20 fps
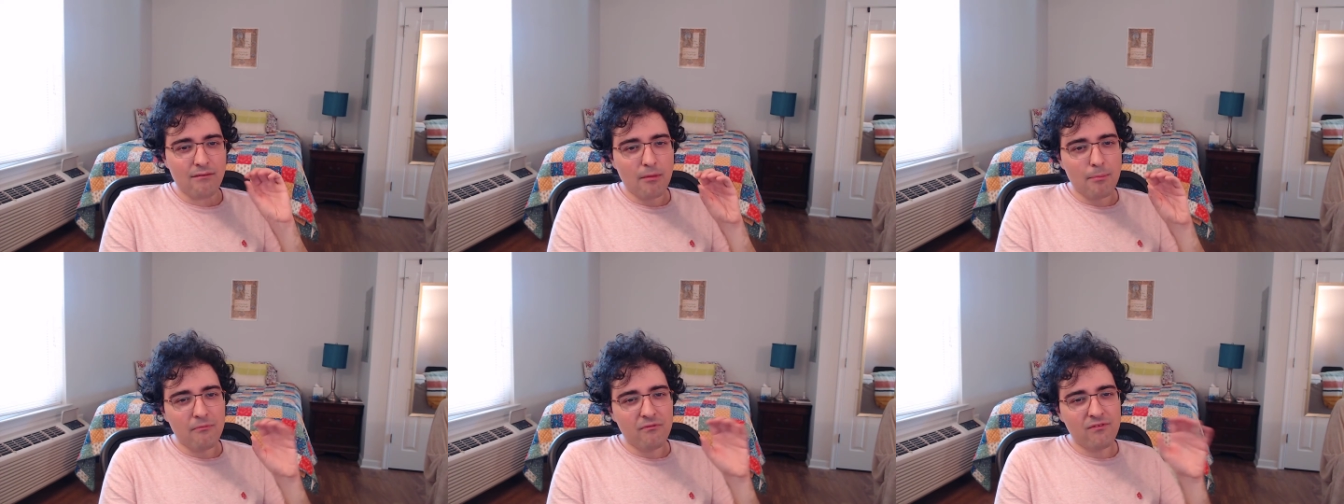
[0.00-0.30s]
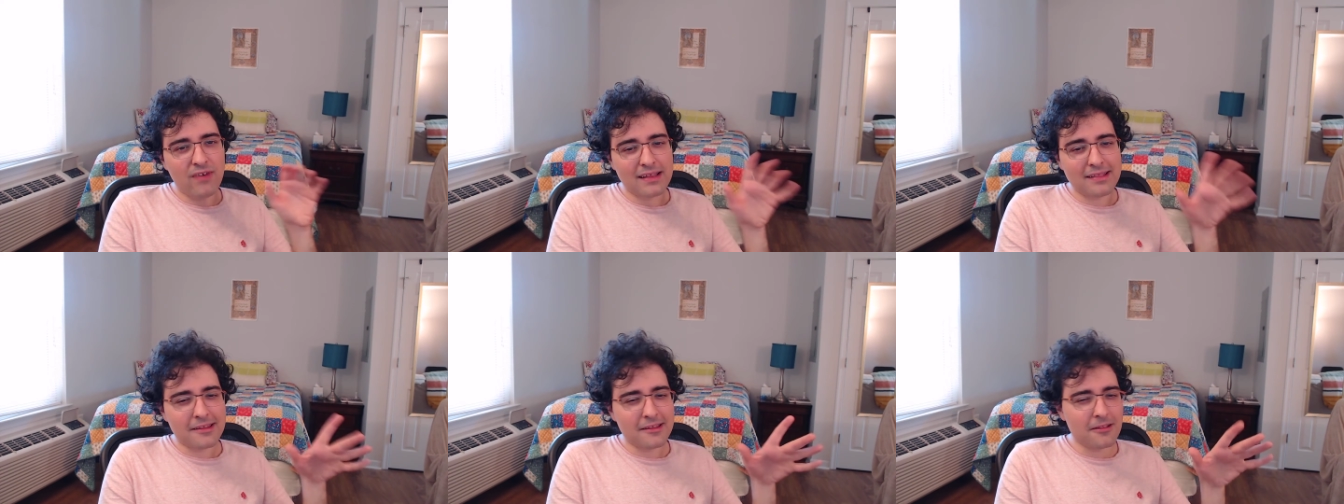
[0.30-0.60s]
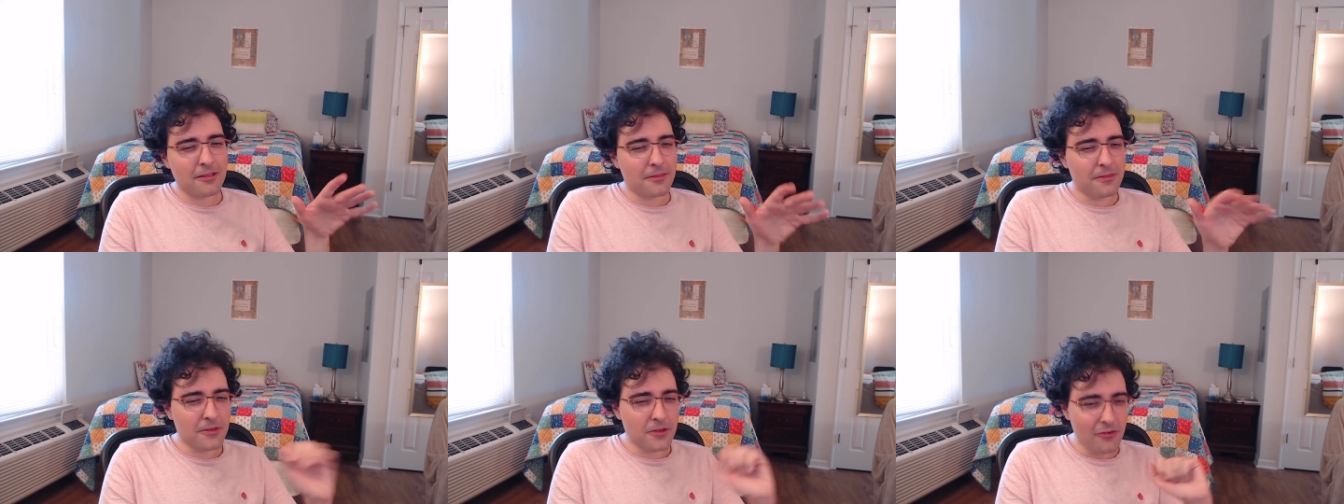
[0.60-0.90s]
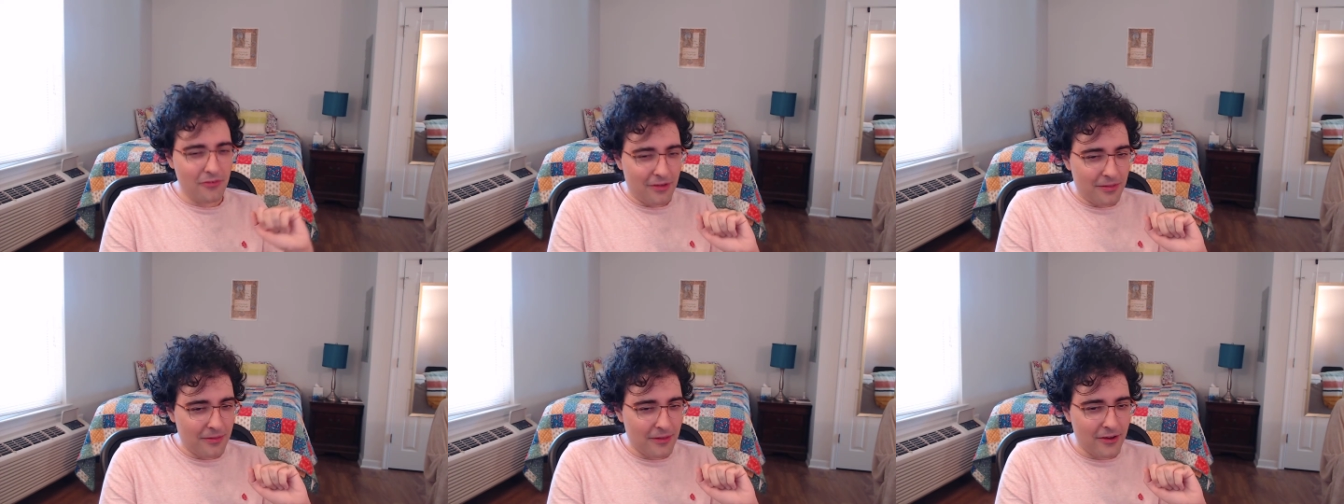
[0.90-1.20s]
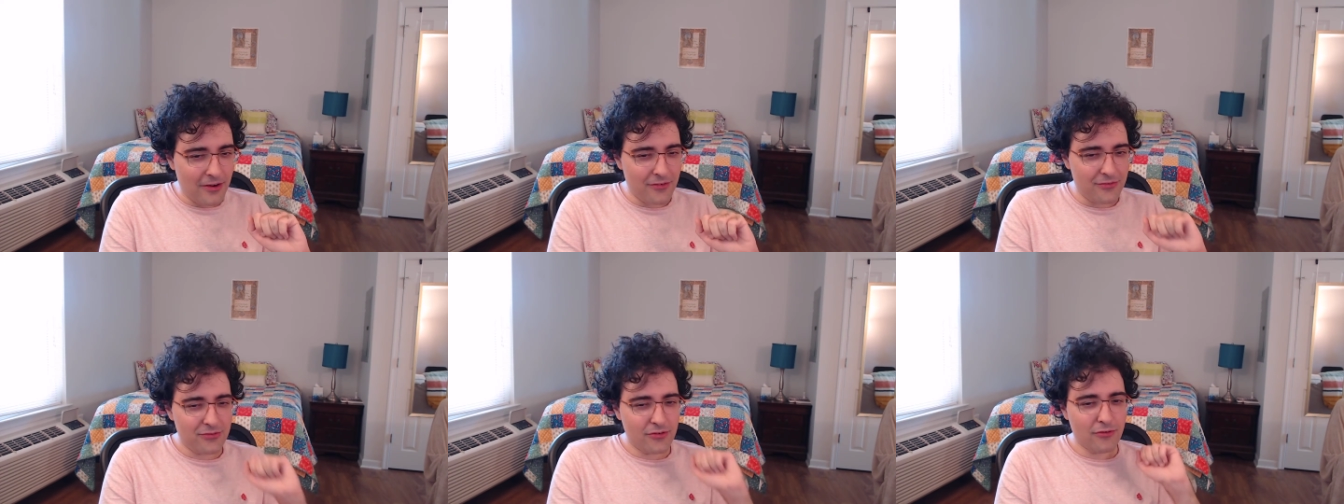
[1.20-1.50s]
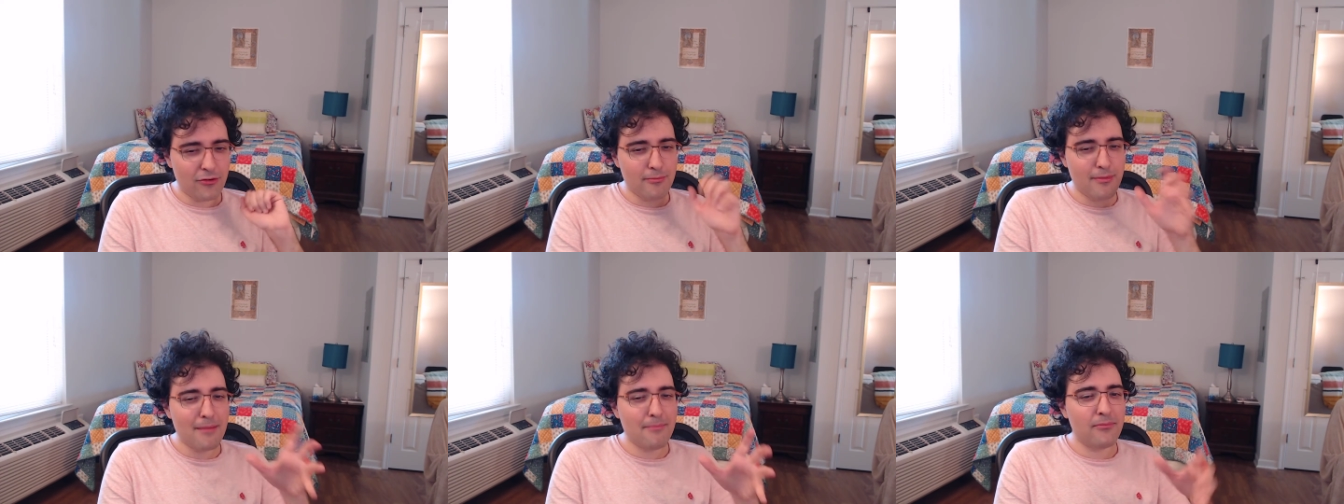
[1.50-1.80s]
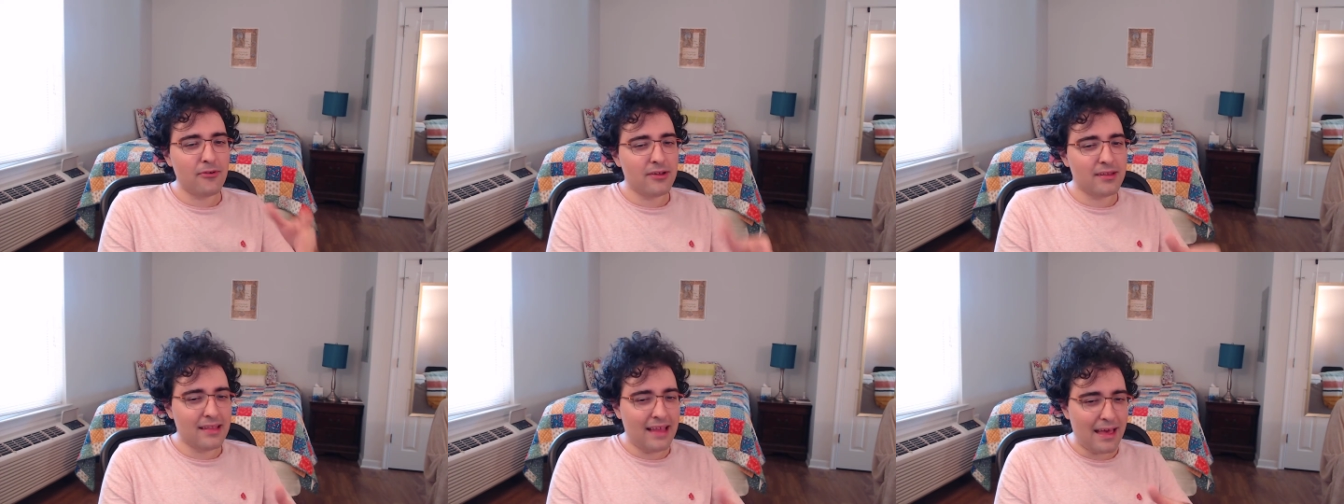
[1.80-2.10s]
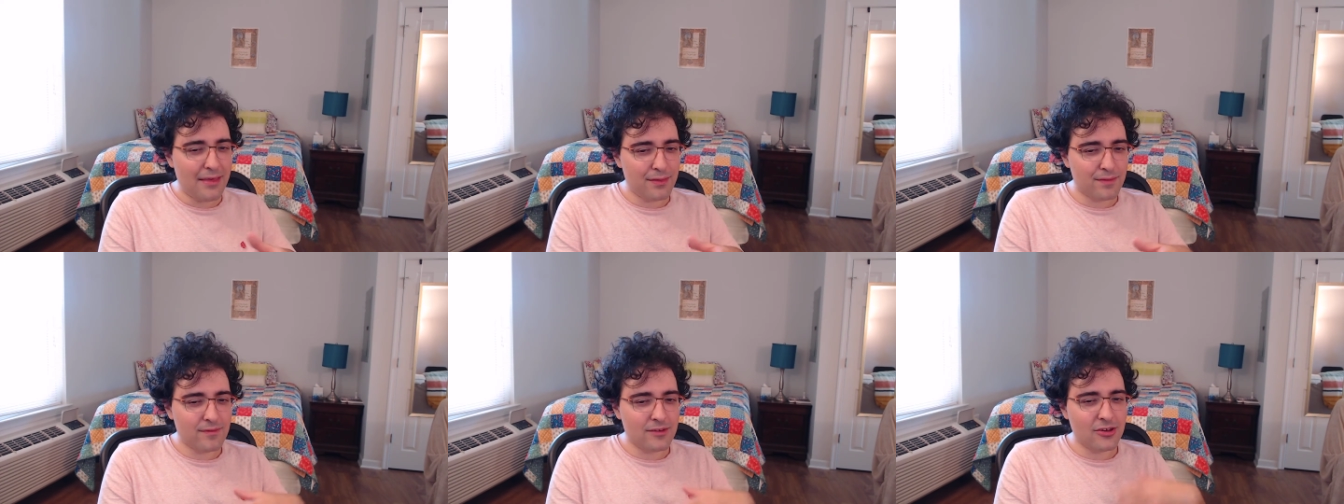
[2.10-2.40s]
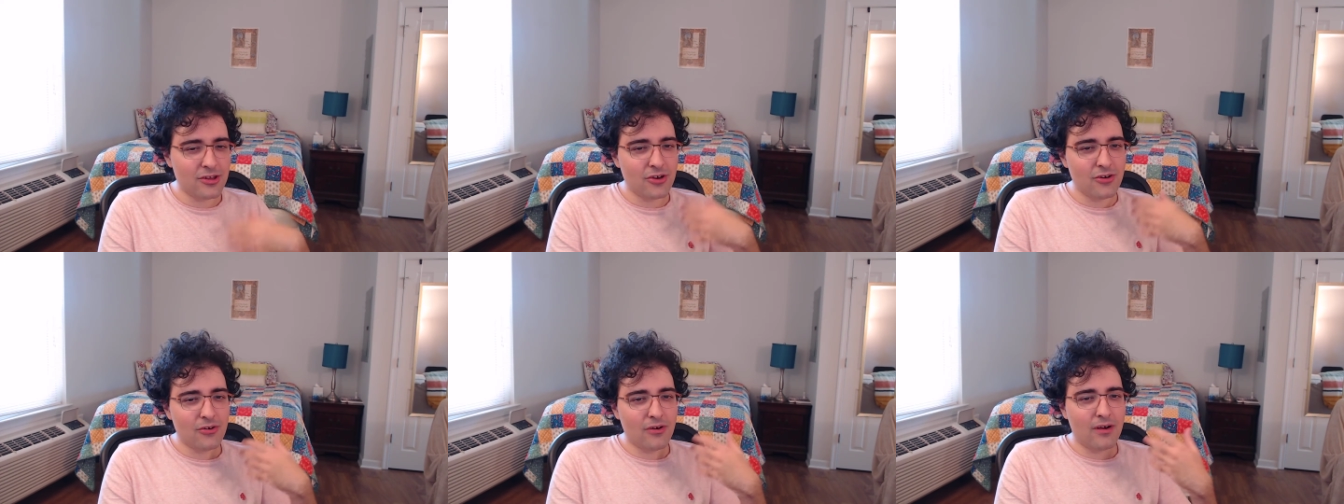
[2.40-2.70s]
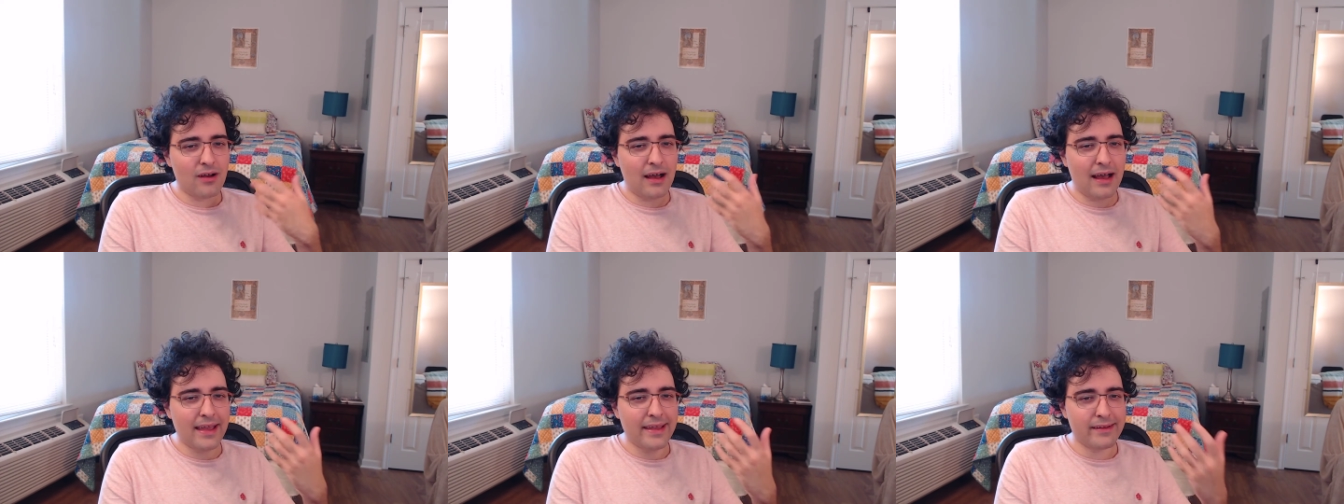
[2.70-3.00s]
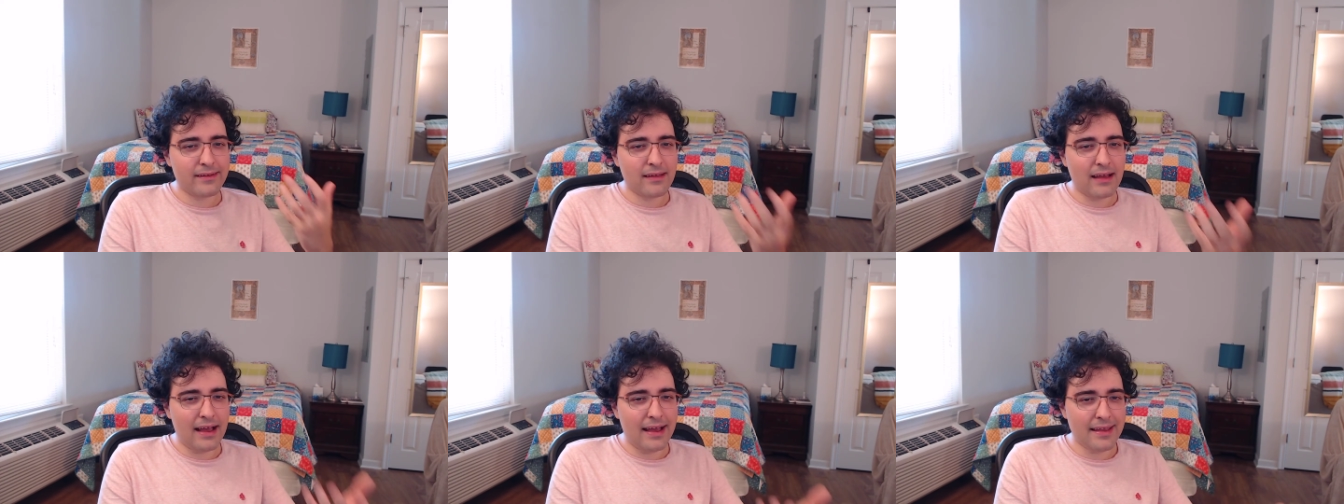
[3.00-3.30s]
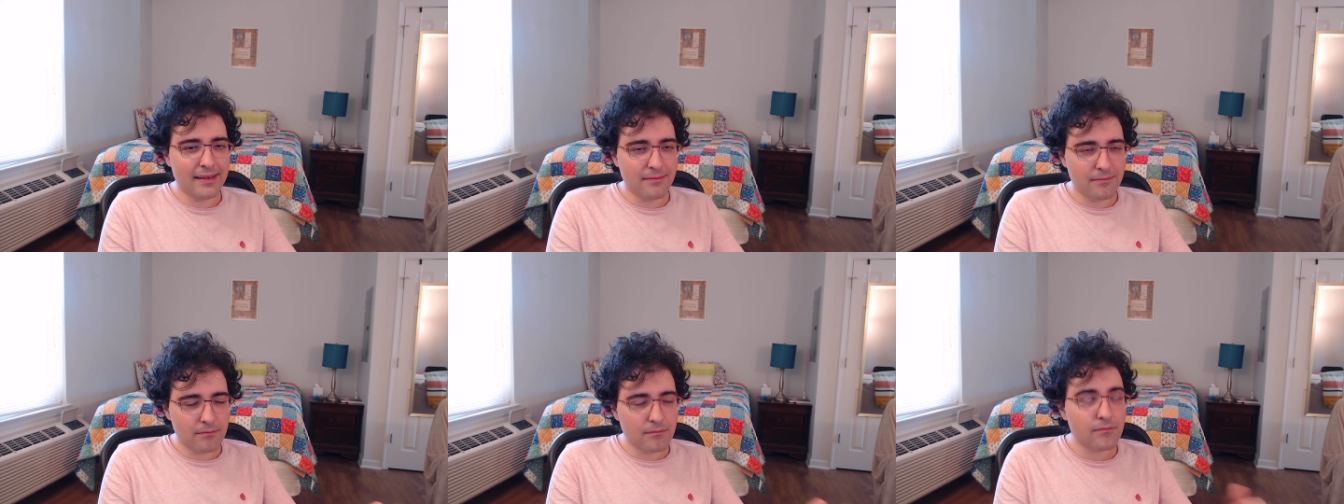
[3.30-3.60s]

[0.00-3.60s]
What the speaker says: fun little theory there. So remember in last video, I